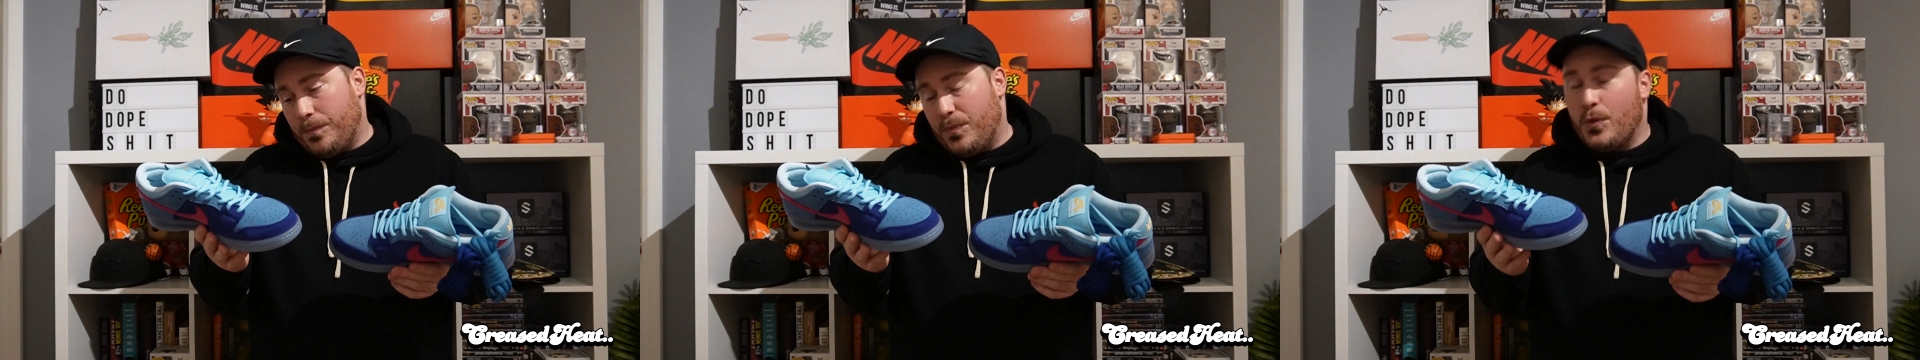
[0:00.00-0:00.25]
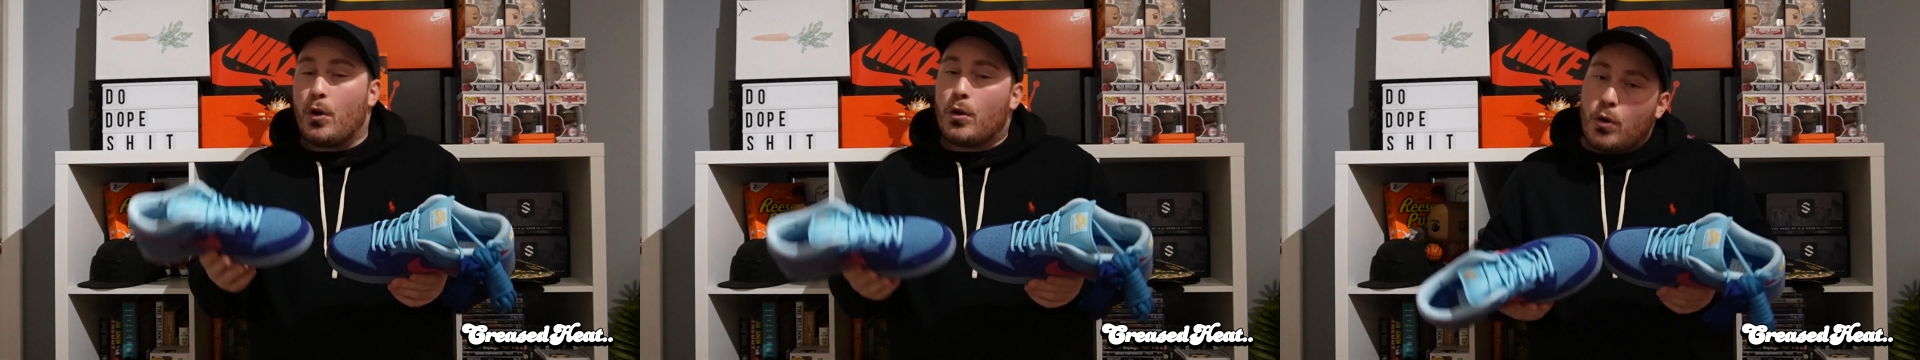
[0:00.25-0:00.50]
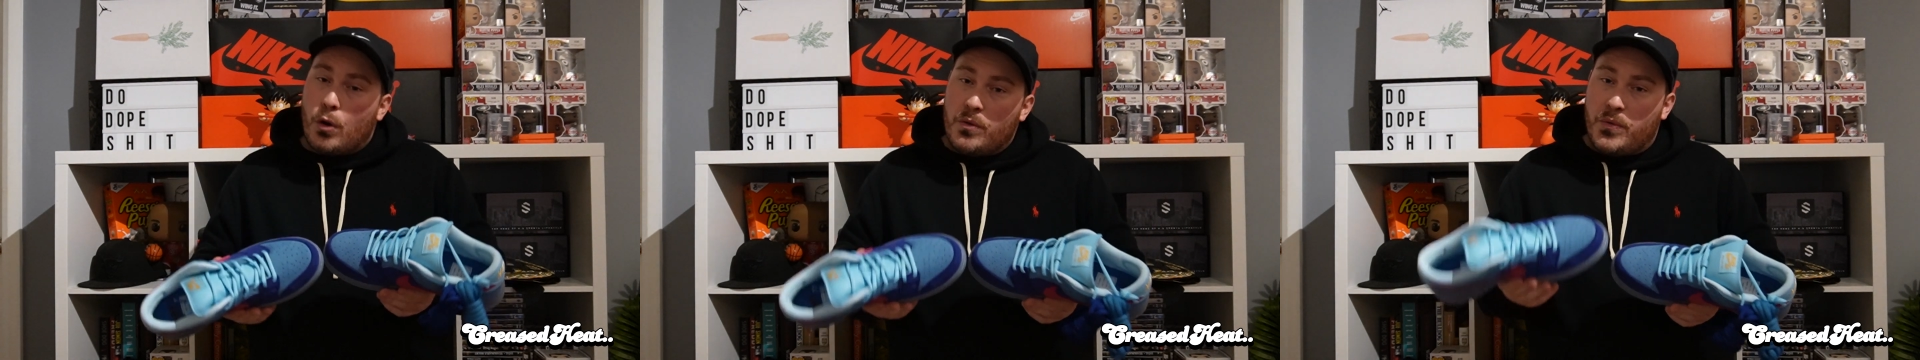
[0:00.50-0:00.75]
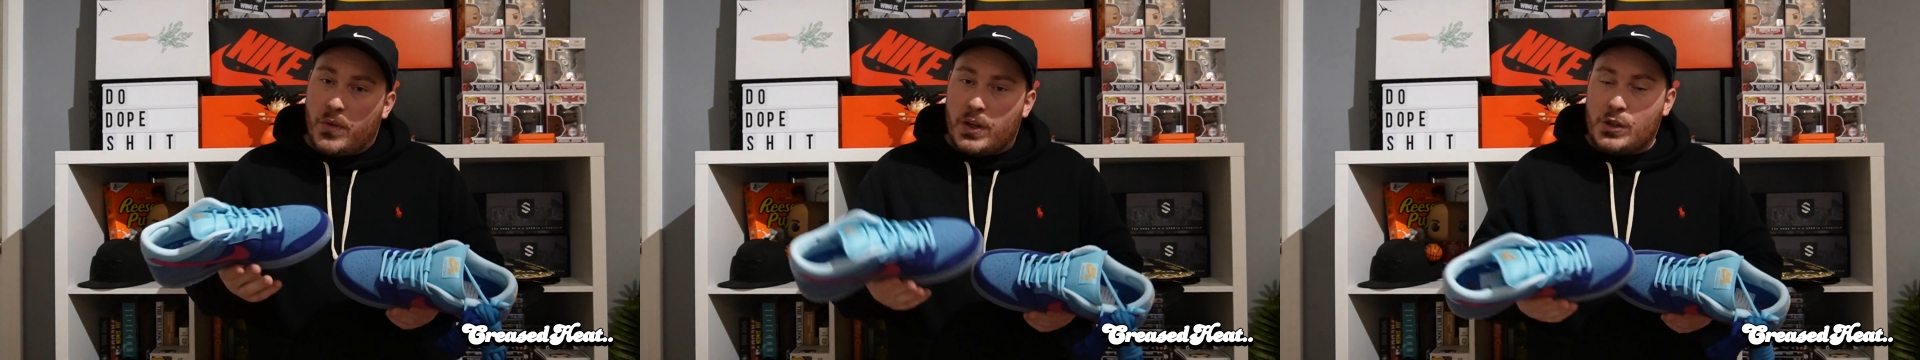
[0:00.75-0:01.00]
Not an
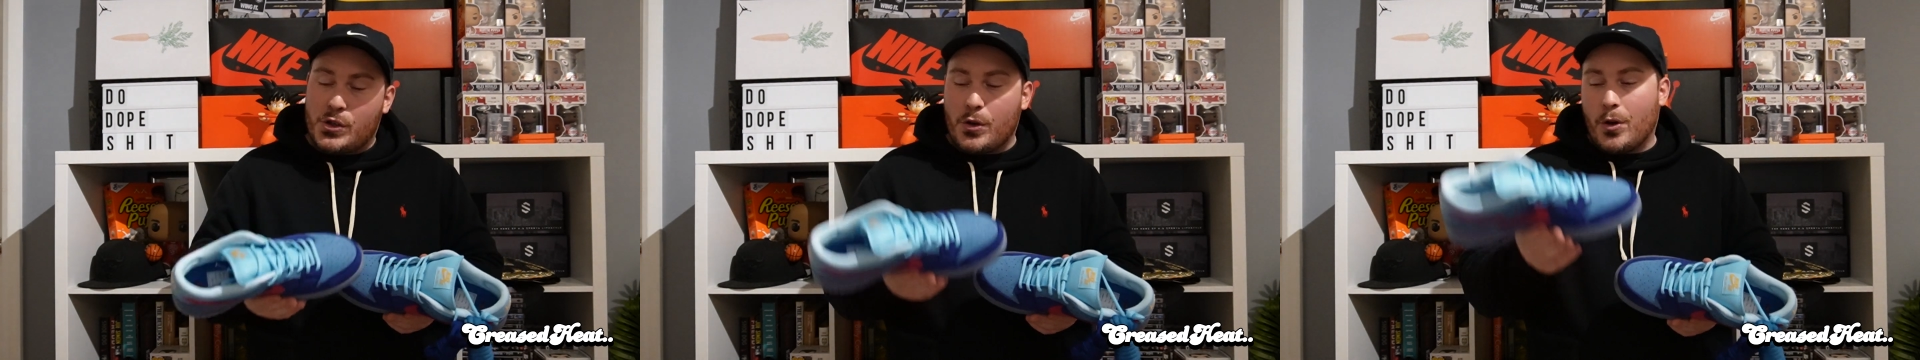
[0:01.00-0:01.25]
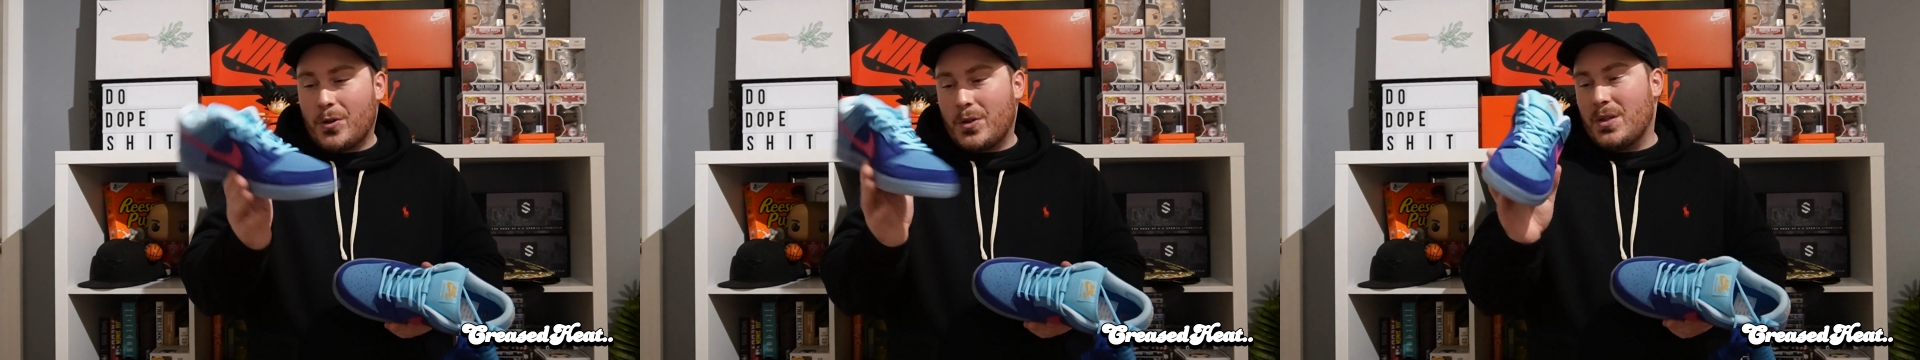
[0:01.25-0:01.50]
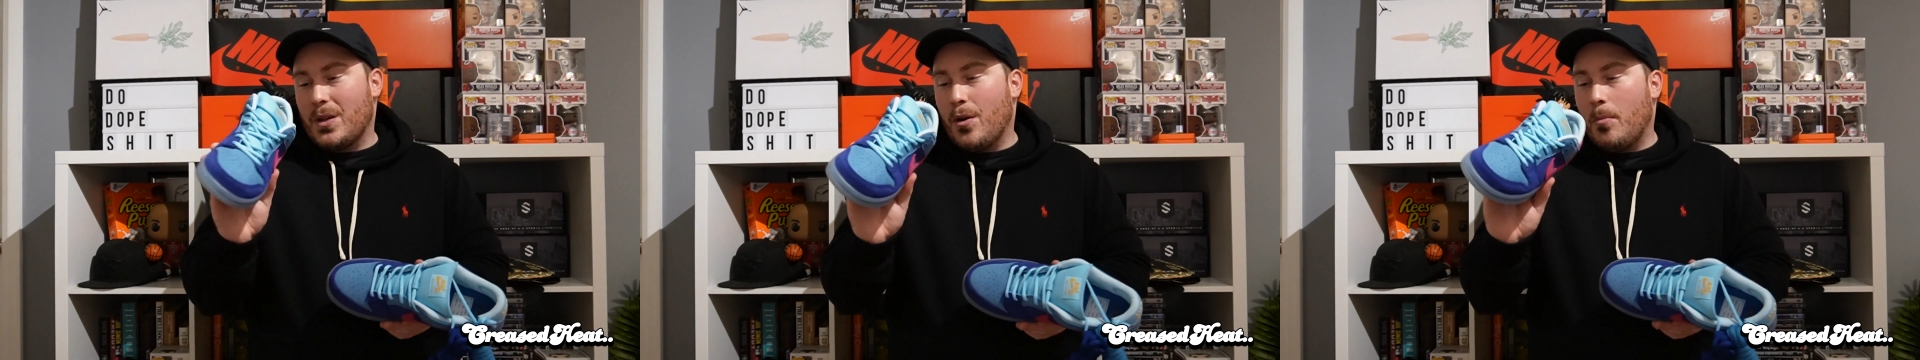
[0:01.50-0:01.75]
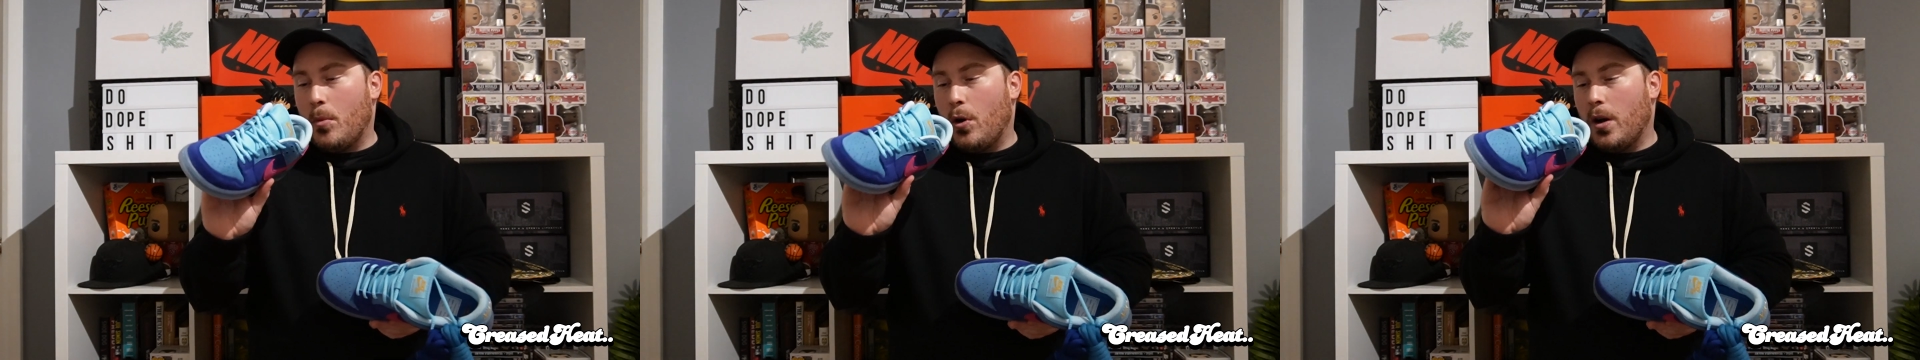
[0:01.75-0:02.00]
on-feet shot, because they're
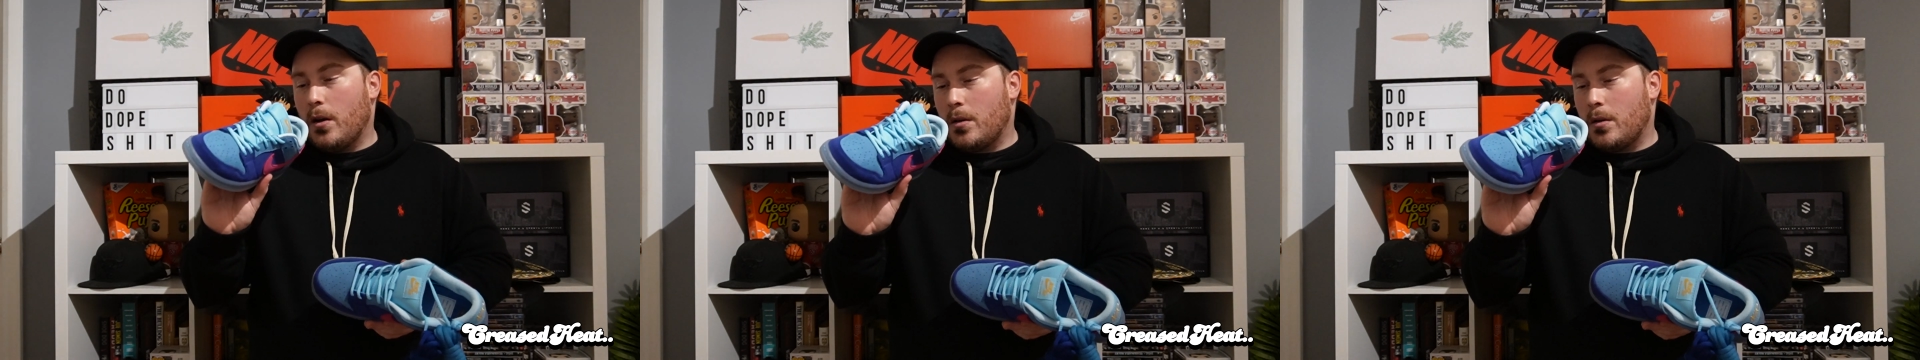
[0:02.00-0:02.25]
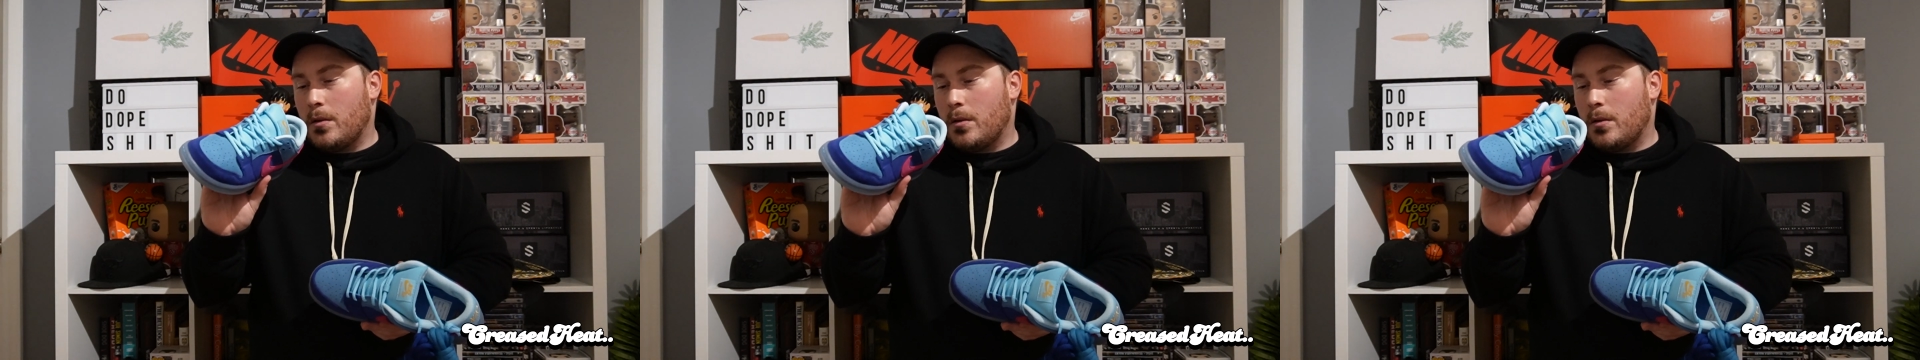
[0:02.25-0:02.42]
not mine.